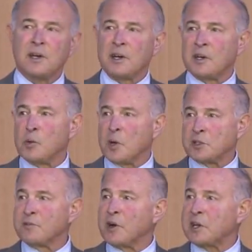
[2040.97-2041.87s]
Uh, he
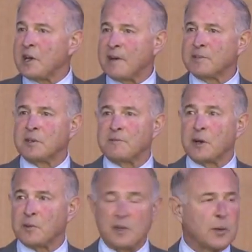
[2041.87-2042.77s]
wasn't very confident. He
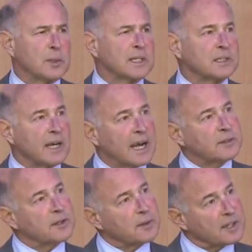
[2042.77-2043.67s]
felt they really
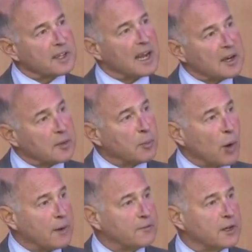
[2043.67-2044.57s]
lacked the kind of the broad